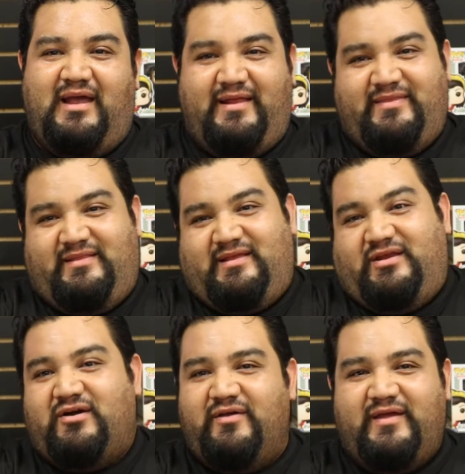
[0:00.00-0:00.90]
And that,
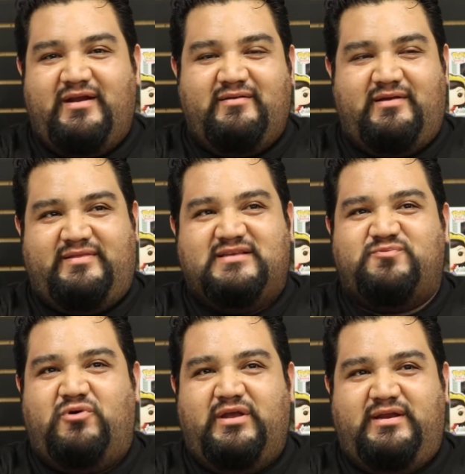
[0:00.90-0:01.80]
you know, and then at this
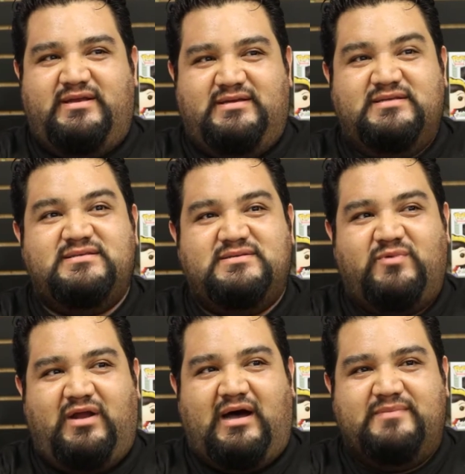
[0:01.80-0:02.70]
point is
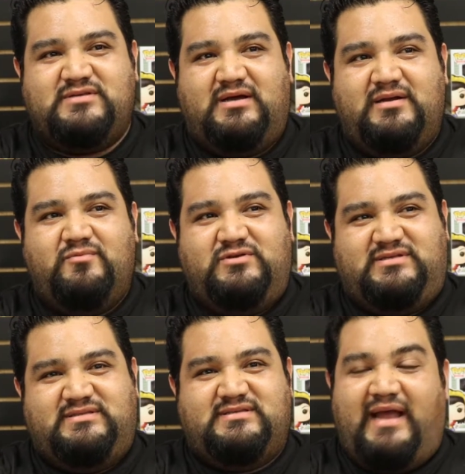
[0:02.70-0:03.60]
when Abzan was
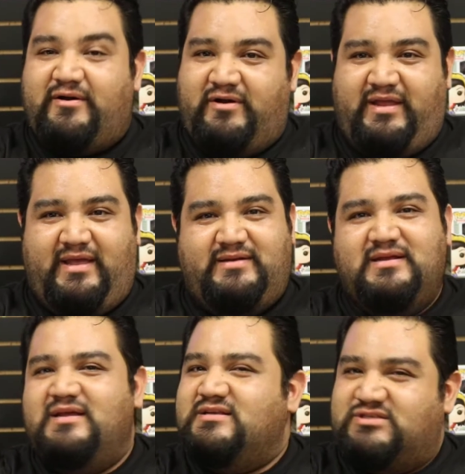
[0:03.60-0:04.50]
in Standard again,
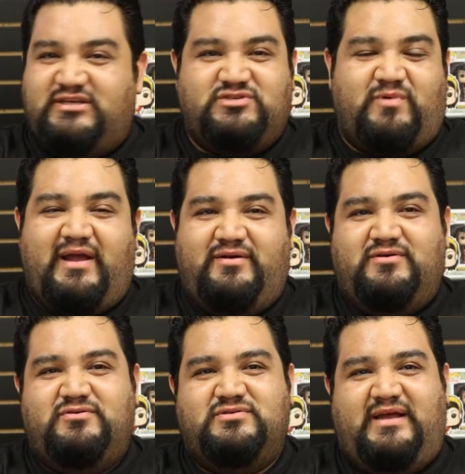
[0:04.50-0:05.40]
Siege
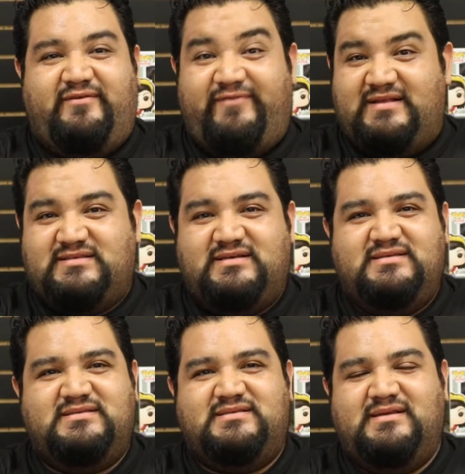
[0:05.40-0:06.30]
Rhinos and
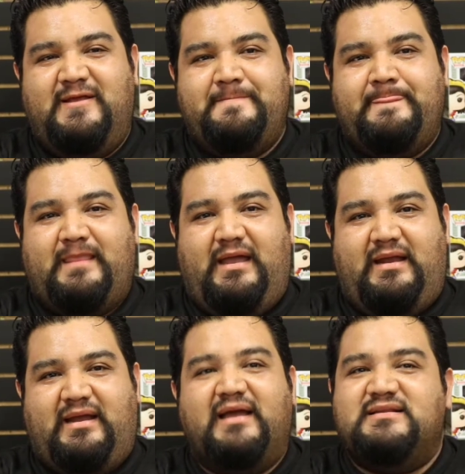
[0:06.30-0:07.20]
Offenzas,
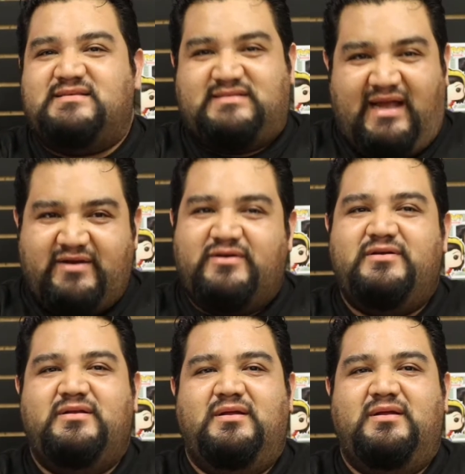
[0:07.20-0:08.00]
and I got into Standard.